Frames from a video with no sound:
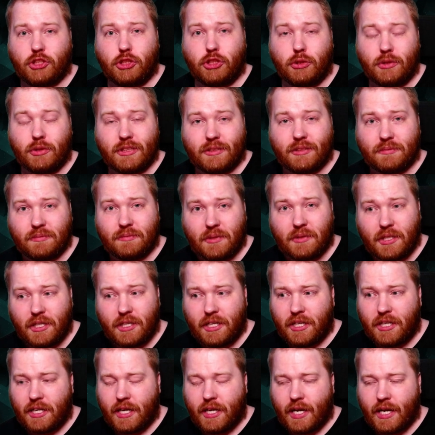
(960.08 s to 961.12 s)
juice
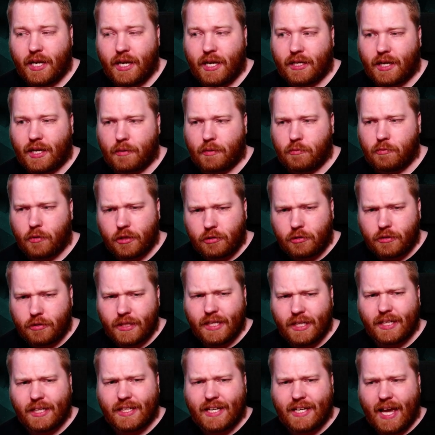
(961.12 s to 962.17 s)
and I'm
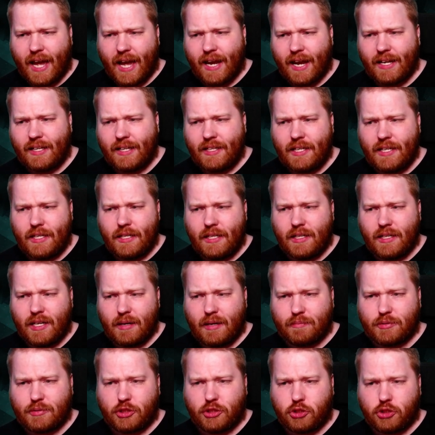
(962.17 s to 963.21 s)
wondering, can he
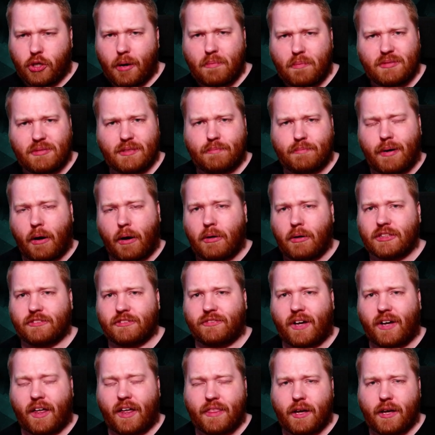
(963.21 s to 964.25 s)
absorb the powers of
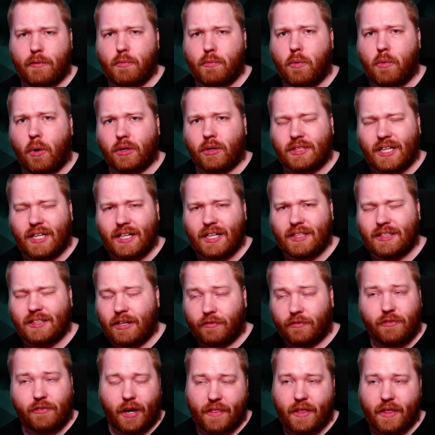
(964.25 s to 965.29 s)
other war titan
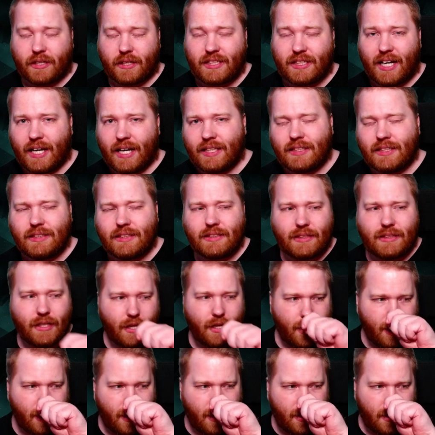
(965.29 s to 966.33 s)
of other titans,
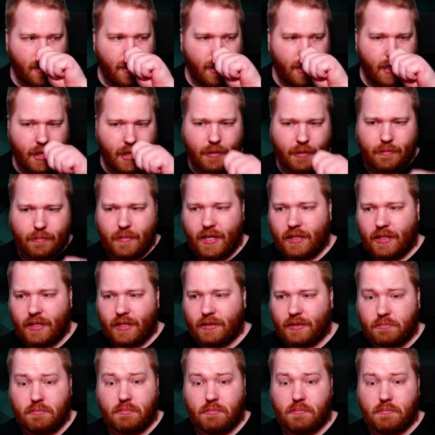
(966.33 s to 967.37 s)
um, and
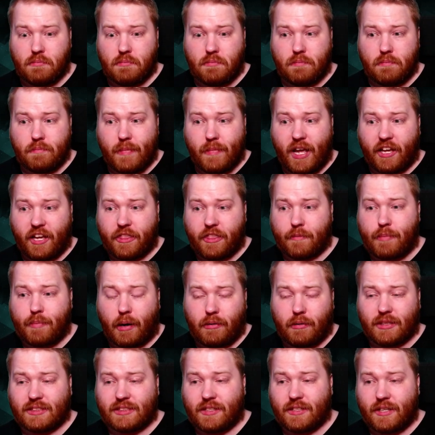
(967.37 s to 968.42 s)
make the
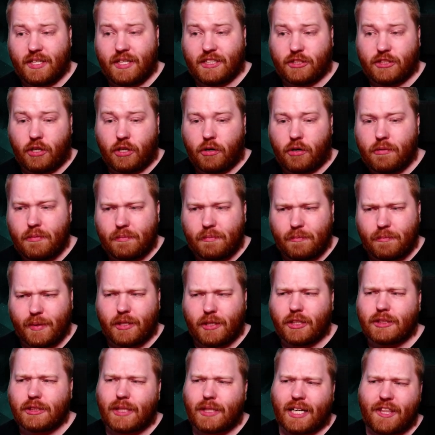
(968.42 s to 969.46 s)
powers his own?
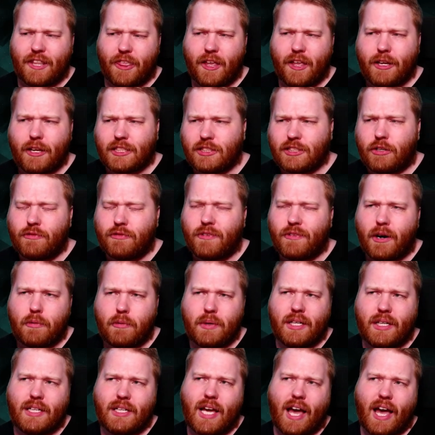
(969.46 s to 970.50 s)
Because I think so far
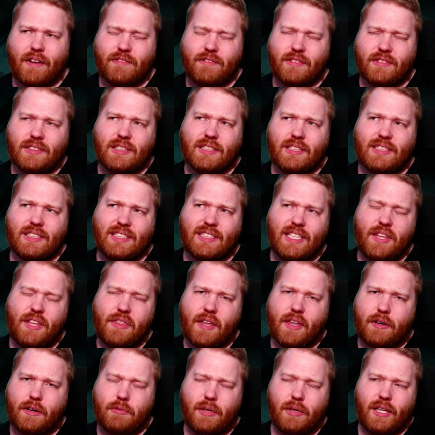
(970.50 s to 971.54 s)
we haven't seen
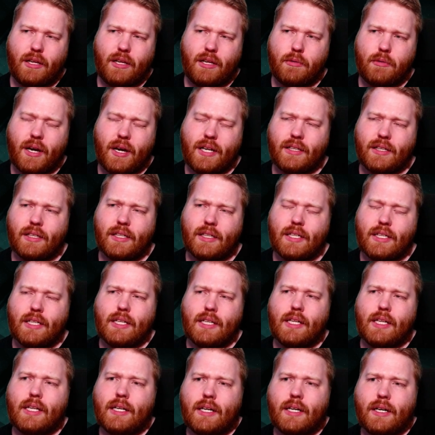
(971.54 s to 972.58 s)
that really, right?
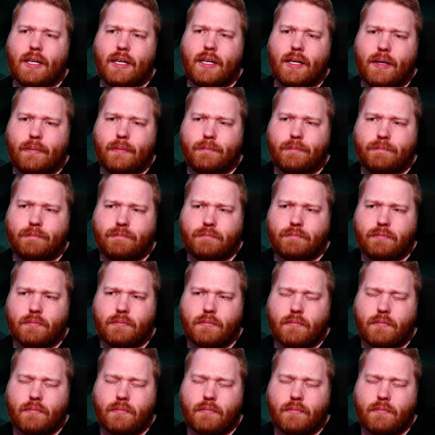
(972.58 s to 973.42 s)
Um,